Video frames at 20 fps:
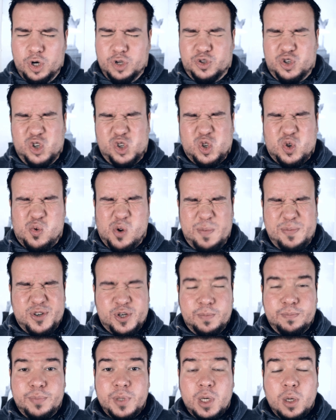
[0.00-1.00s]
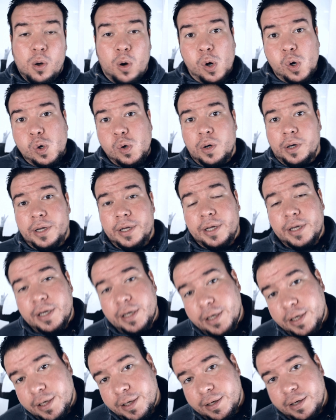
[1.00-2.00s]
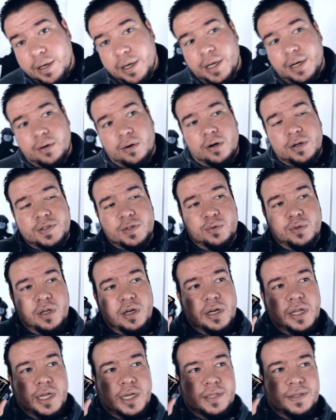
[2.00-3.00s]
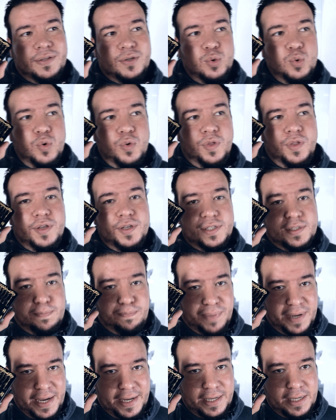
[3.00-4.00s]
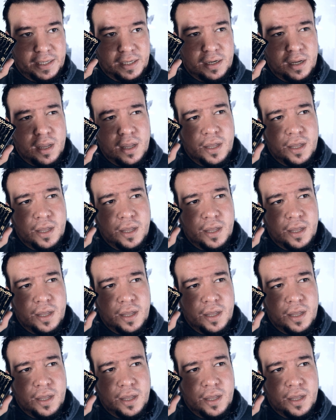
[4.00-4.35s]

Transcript: description below, and also the link to this pedal,